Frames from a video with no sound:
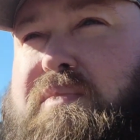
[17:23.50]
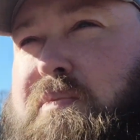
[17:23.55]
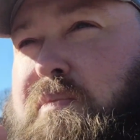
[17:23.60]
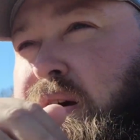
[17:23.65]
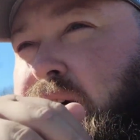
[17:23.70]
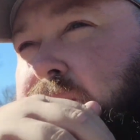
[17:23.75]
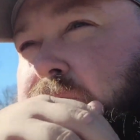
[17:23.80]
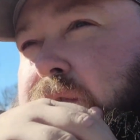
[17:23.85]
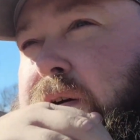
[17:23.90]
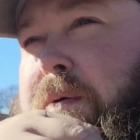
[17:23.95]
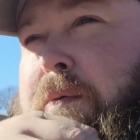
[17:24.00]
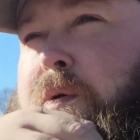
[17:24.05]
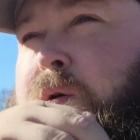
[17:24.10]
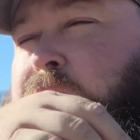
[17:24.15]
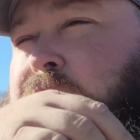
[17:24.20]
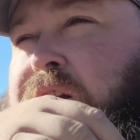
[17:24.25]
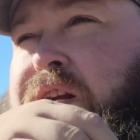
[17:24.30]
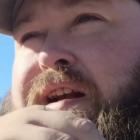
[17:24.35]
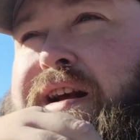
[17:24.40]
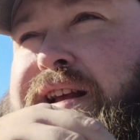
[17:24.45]
But about
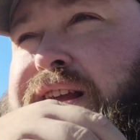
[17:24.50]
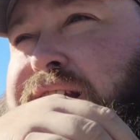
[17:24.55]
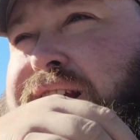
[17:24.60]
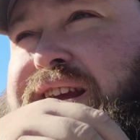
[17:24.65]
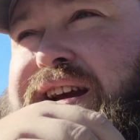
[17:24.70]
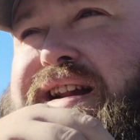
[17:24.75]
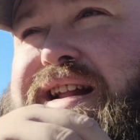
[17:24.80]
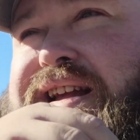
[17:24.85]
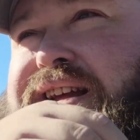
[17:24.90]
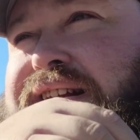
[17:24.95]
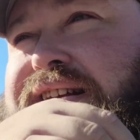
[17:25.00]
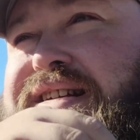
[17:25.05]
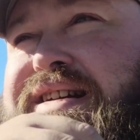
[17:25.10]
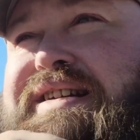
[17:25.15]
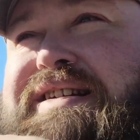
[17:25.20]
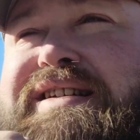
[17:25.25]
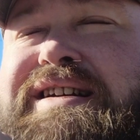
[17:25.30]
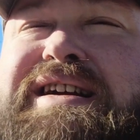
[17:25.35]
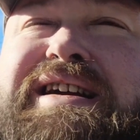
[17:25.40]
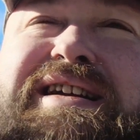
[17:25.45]
February, I get kind of
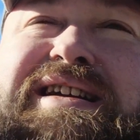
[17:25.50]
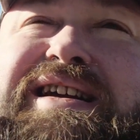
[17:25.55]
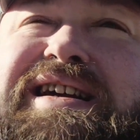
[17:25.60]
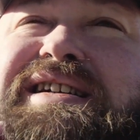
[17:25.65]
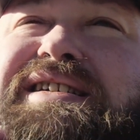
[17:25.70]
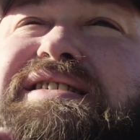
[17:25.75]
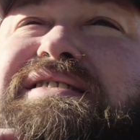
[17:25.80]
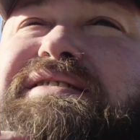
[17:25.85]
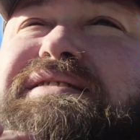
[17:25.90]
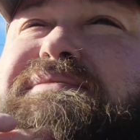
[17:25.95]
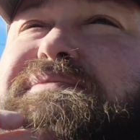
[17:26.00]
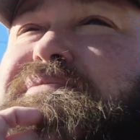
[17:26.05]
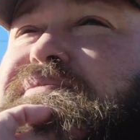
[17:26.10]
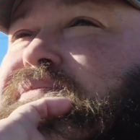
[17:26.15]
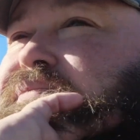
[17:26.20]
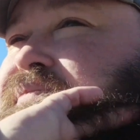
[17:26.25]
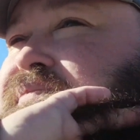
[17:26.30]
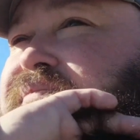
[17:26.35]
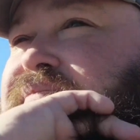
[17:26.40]
itchy to get into them.